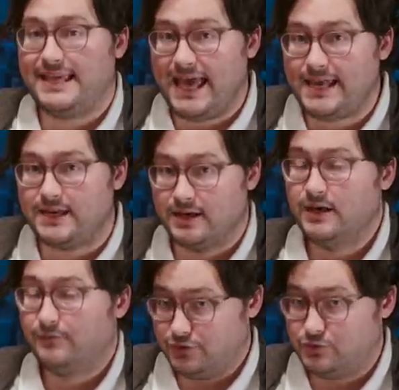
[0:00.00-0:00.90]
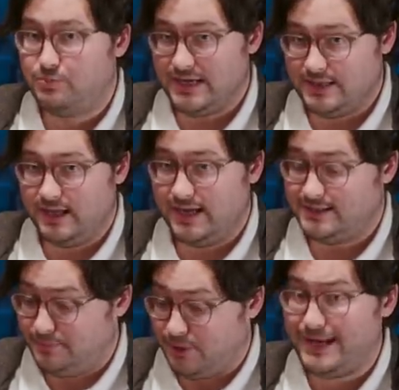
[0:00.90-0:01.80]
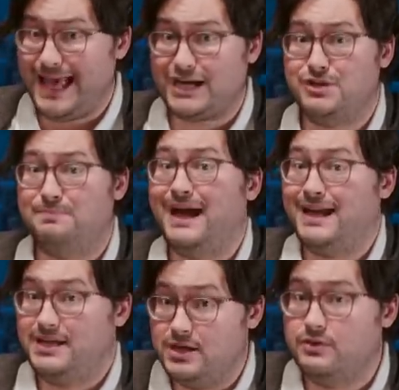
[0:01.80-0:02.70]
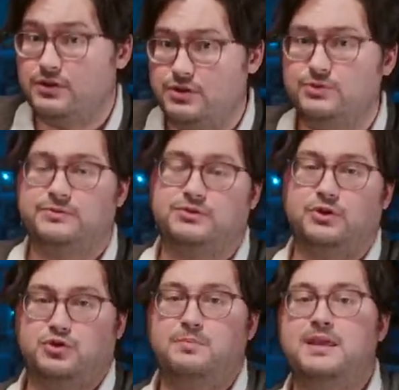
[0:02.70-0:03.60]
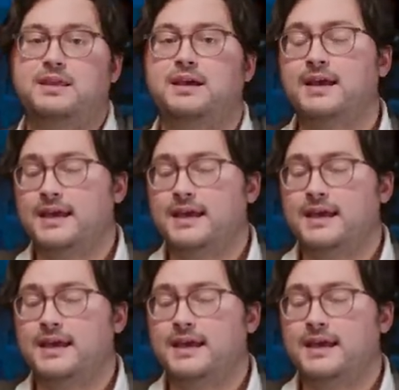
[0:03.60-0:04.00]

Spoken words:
again for spreading lies. The party actually pioneered the use of social media